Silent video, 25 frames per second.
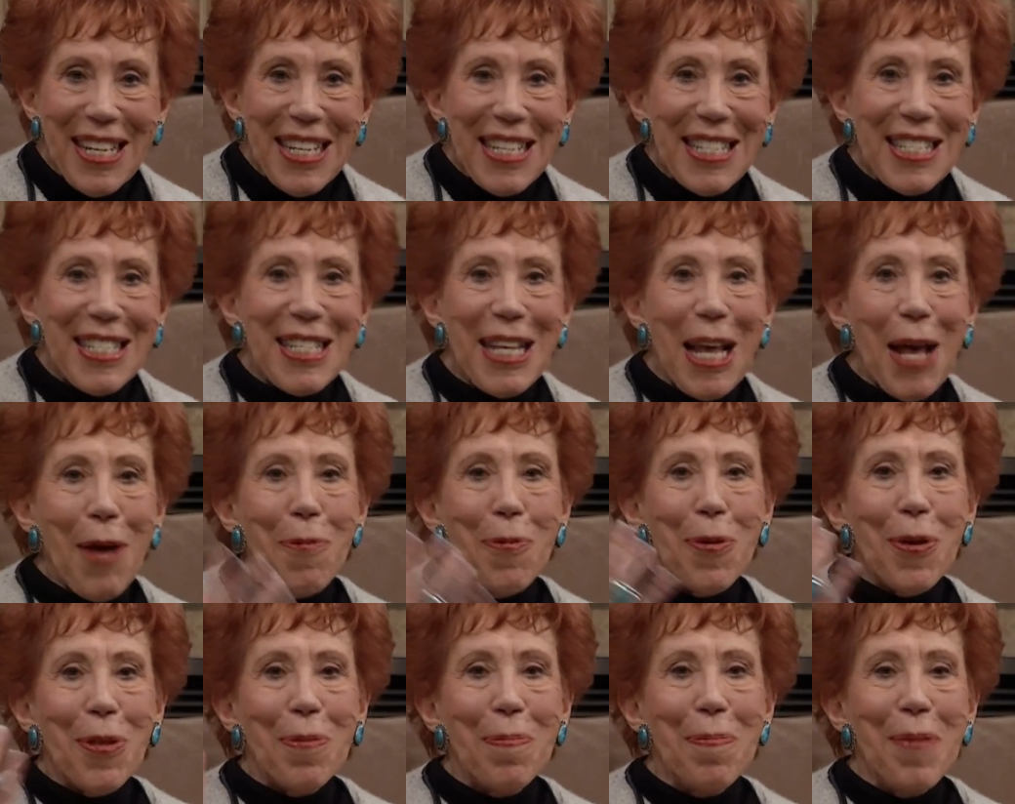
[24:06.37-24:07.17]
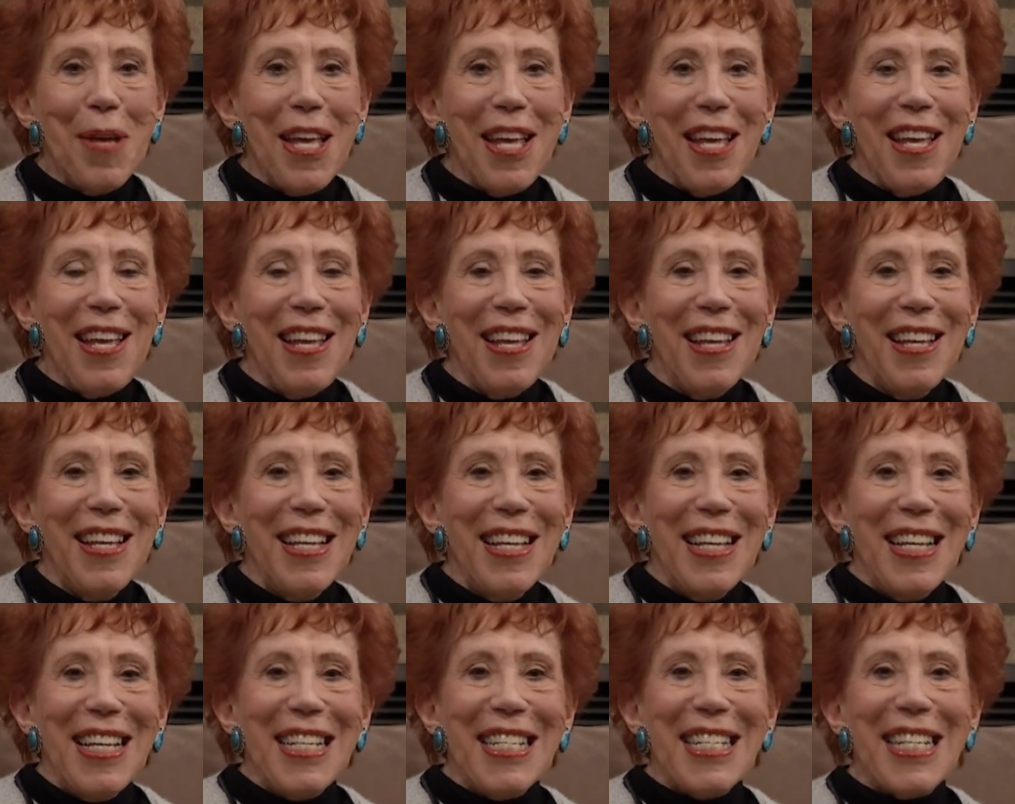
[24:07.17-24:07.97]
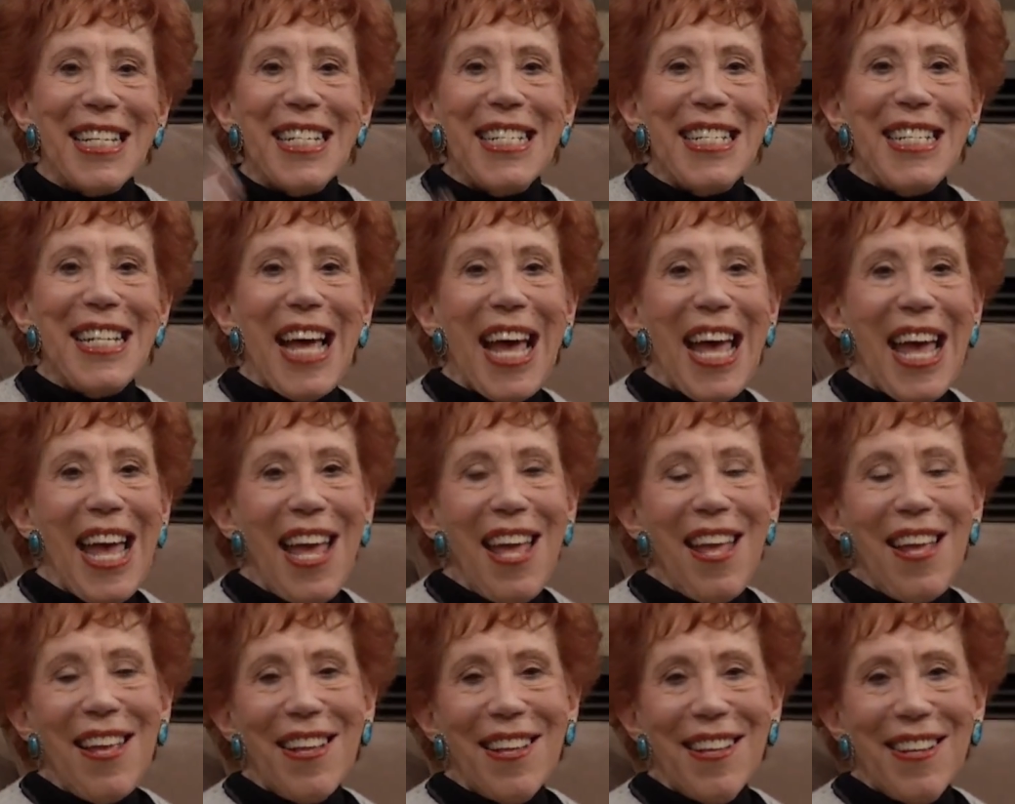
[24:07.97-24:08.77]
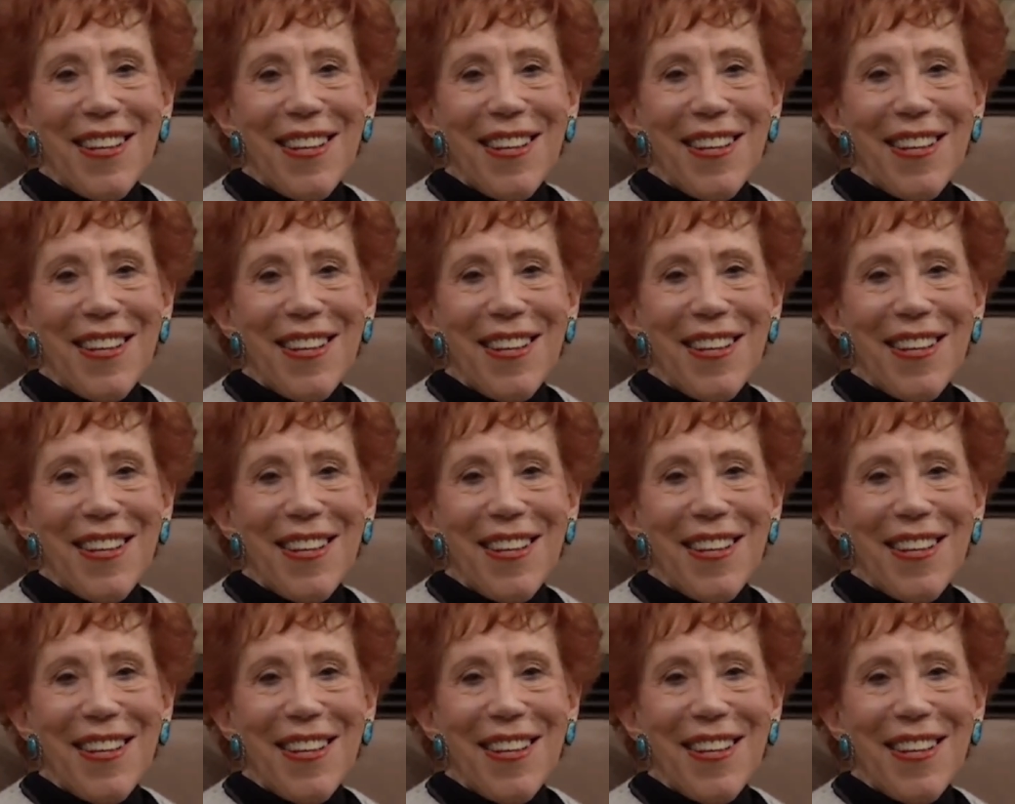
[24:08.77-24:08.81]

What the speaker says: Say with me, today